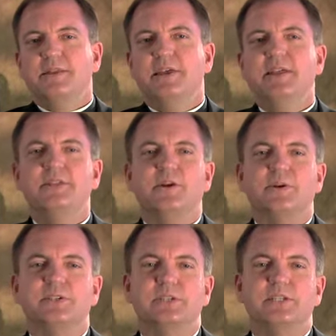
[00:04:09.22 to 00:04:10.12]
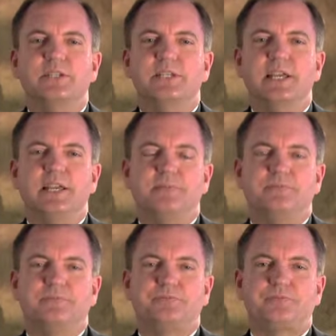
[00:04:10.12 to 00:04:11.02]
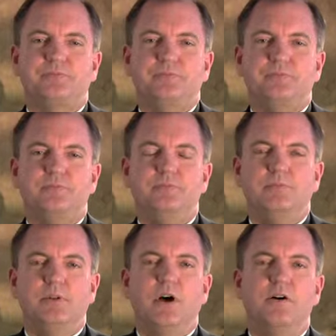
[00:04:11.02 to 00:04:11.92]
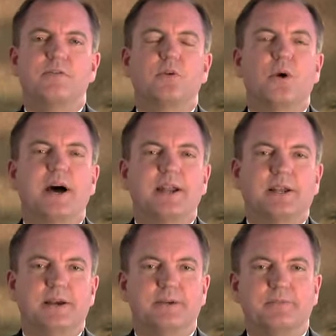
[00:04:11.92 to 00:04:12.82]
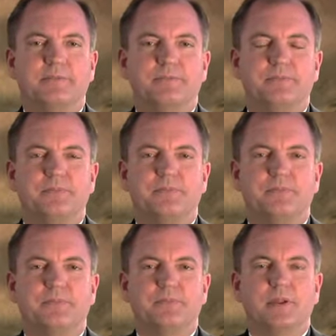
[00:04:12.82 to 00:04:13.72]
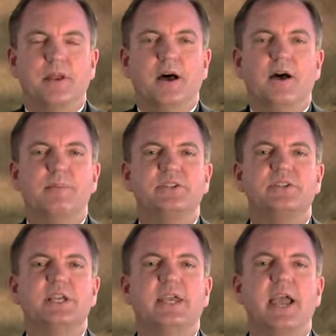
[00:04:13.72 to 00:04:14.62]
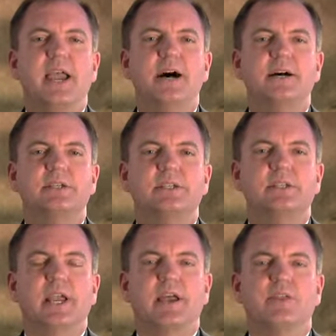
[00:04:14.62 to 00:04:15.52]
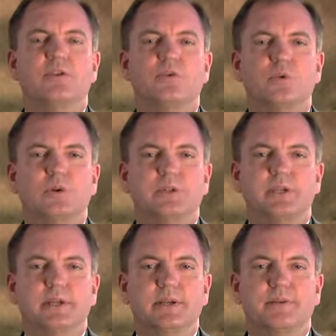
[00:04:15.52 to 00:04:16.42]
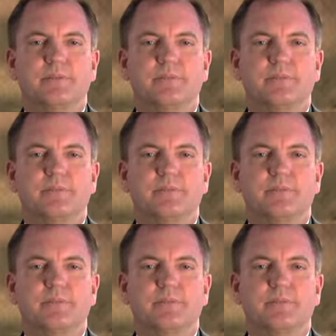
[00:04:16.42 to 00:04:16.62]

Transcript: Then there is the scene of Veronica amidst the chaos and the cruelty.